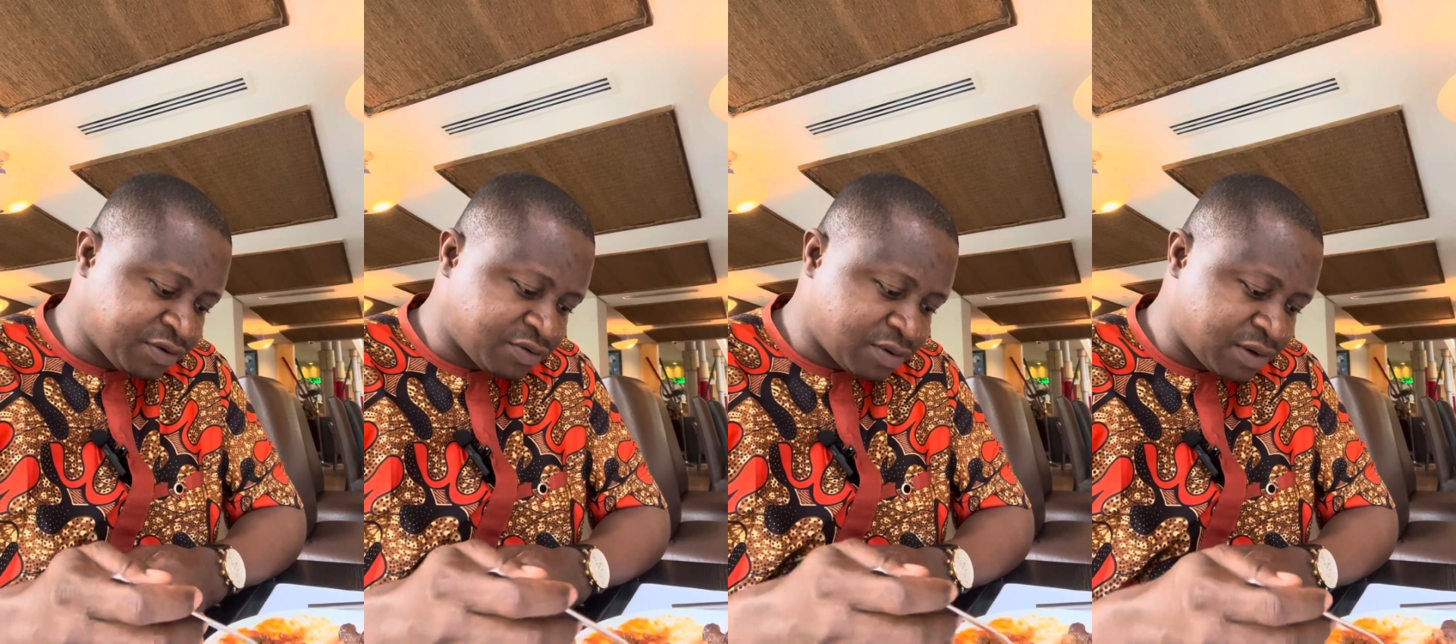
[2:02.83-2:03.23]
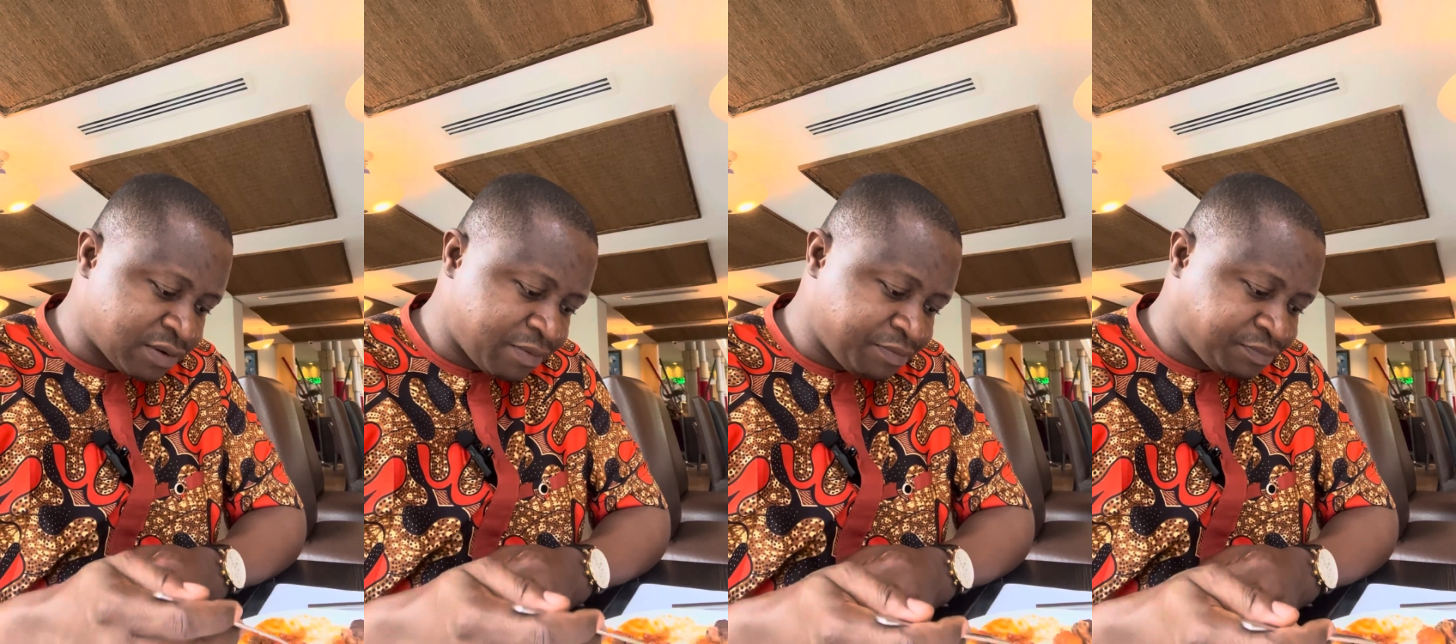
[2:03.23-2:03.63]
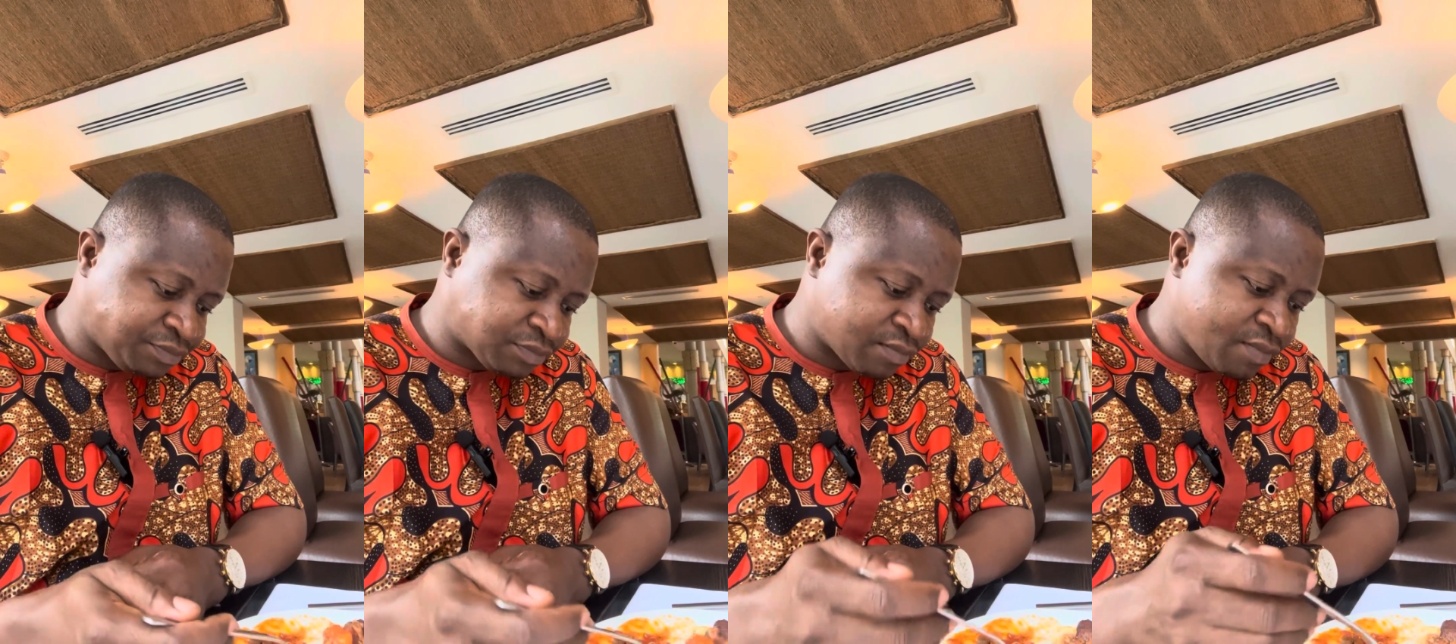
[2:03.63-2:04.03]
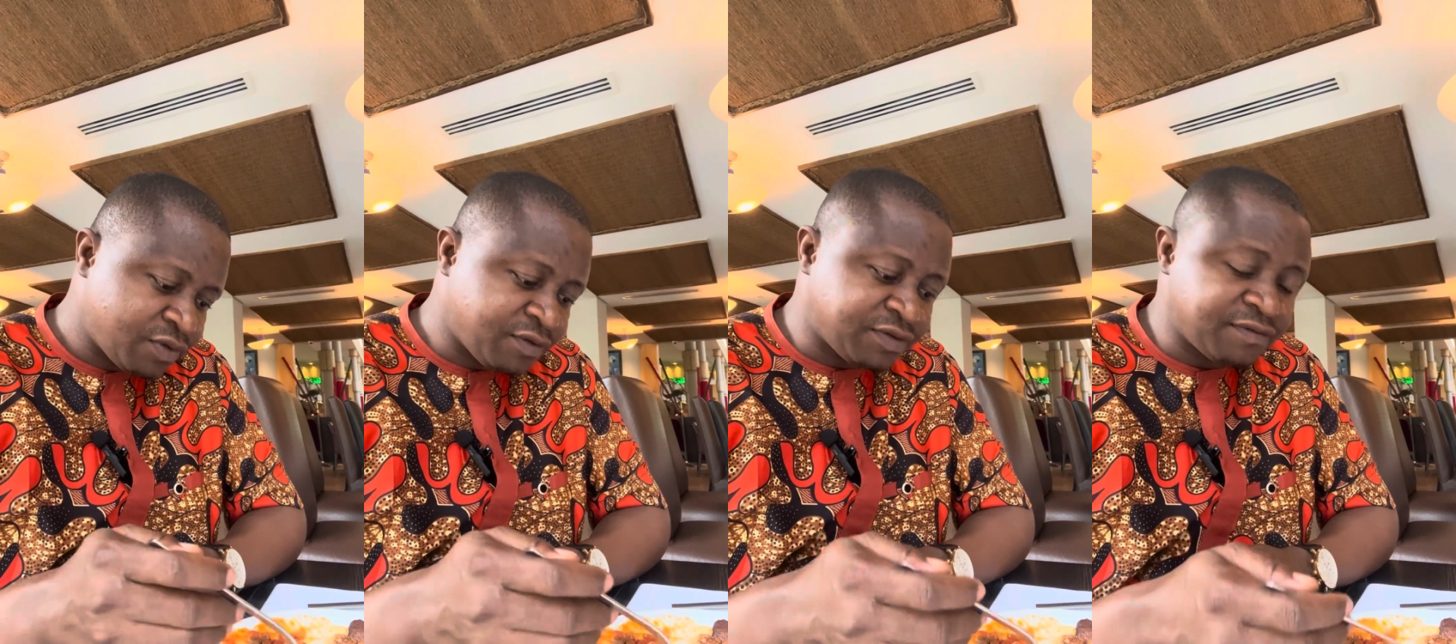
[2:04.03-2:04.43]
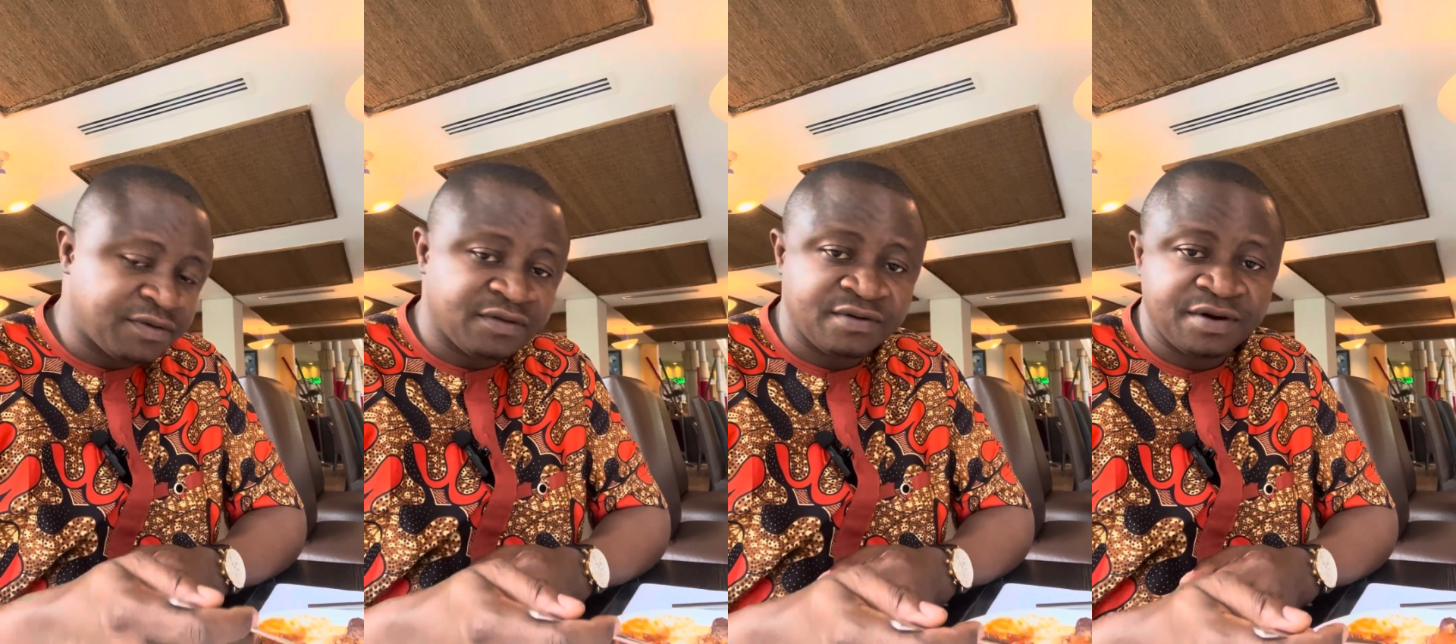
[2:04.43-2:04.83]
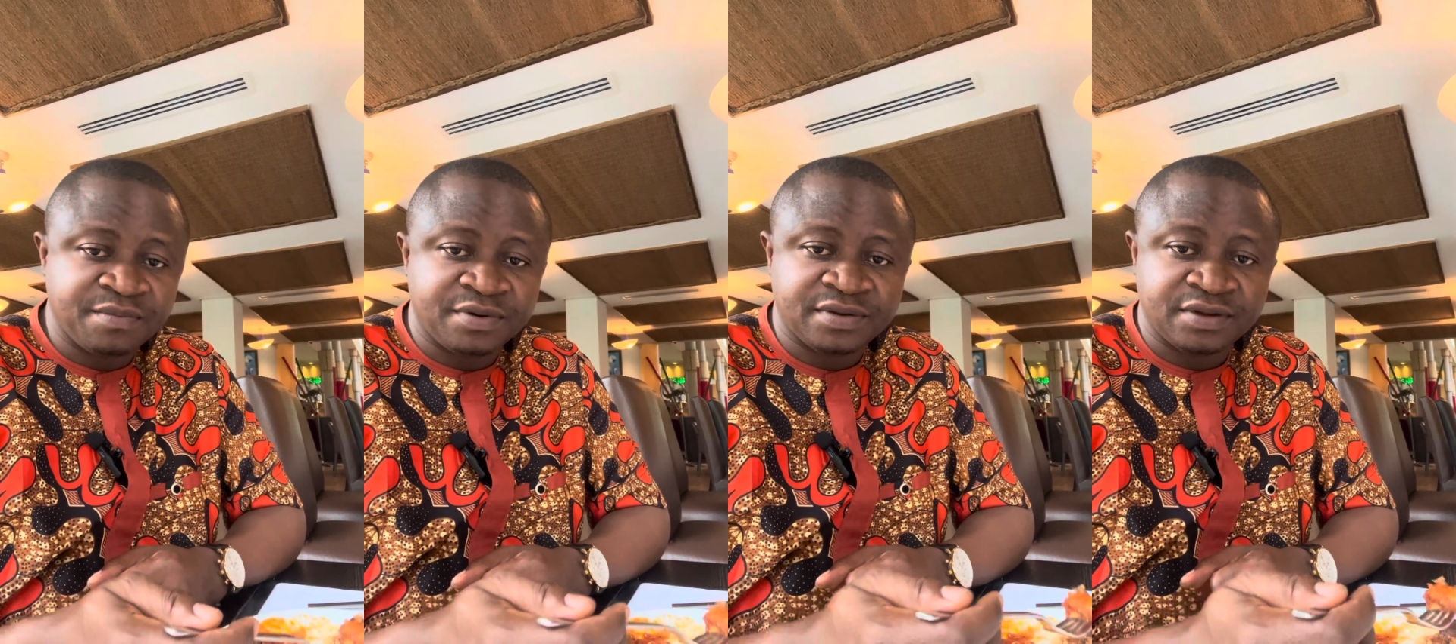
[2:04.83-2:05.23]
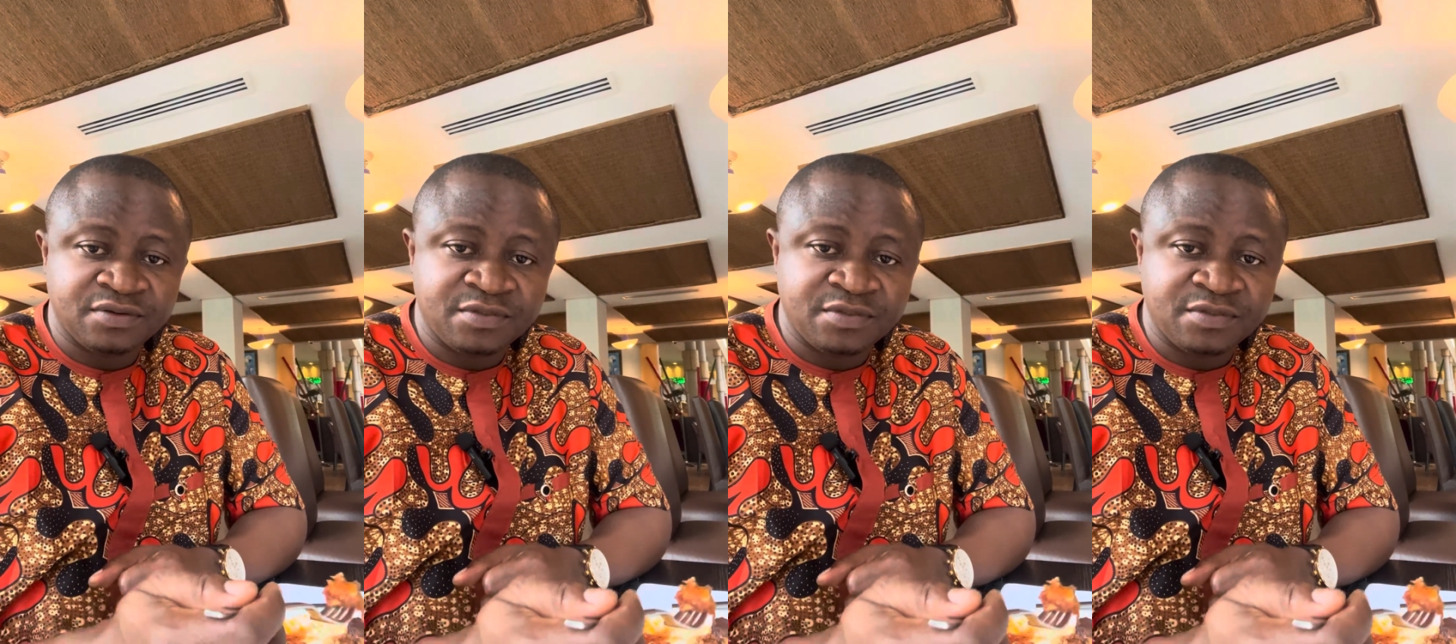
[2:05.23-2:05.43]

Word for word: restaurant. So safety is very important.